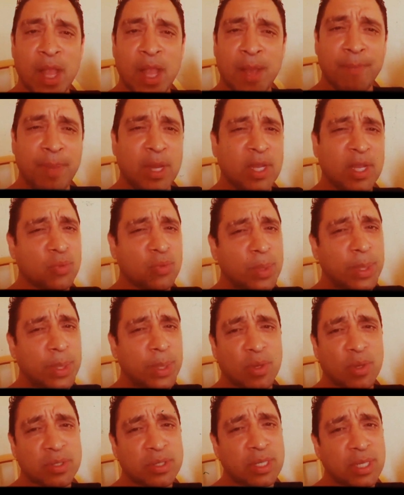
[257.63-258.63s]
because when it's
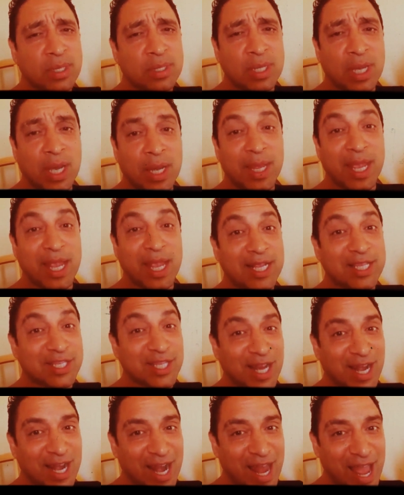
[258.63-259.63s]
all said and done, it's a
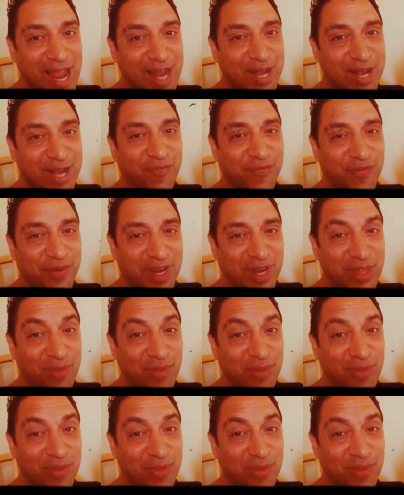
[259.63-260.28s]
lot of fun.